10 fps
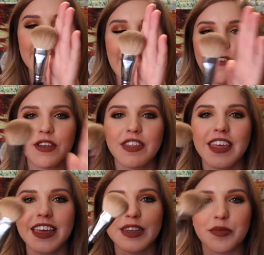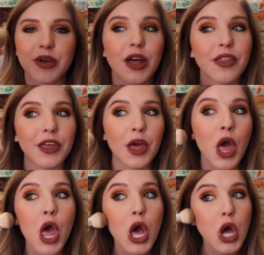and everything to put on the
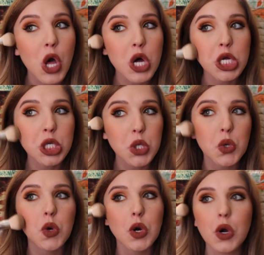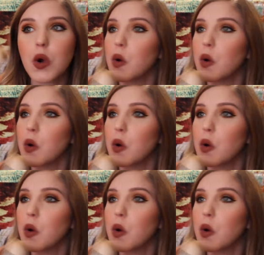contour